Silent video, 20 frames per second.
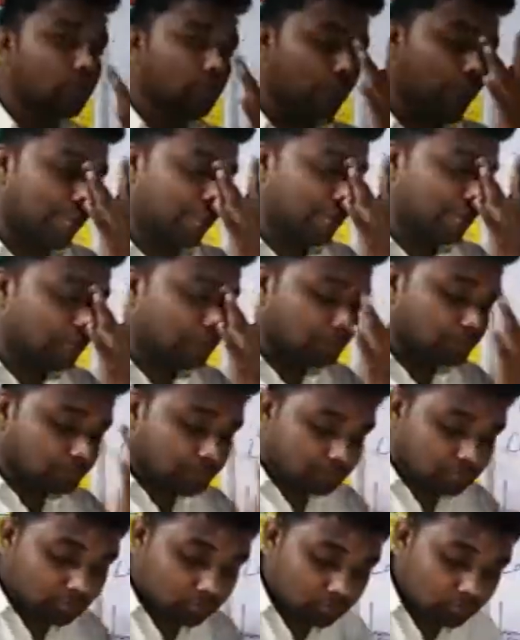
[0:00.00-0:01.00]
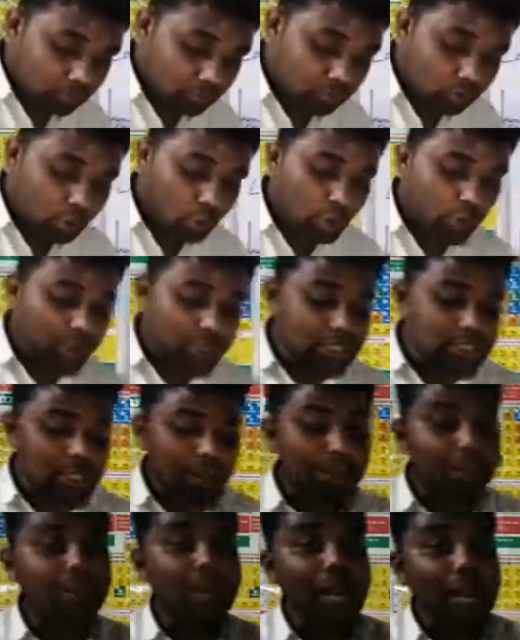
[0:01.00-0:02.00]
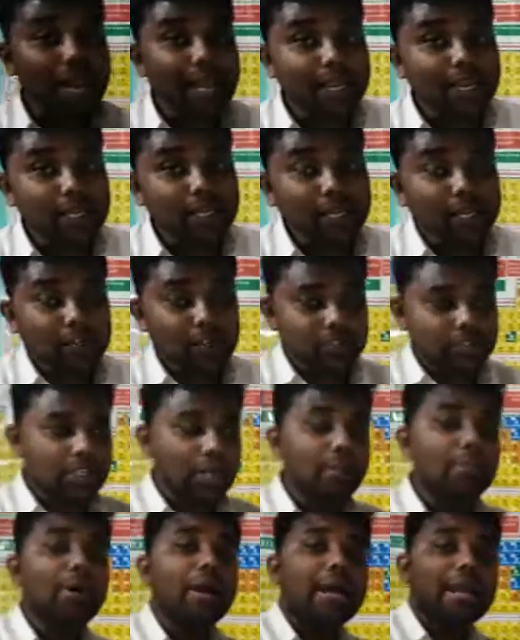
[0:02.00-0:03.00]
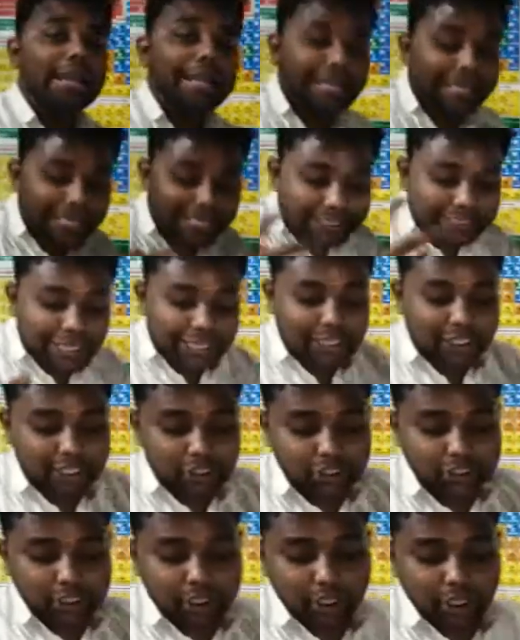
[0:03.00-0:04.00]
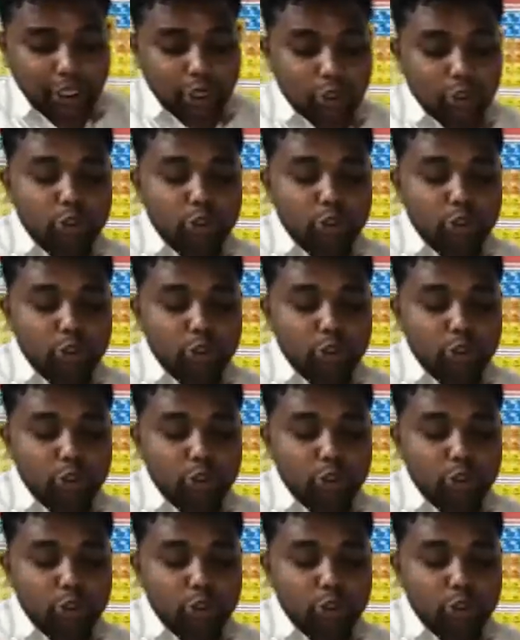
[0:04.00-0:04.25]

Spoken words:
when we supply some heat energy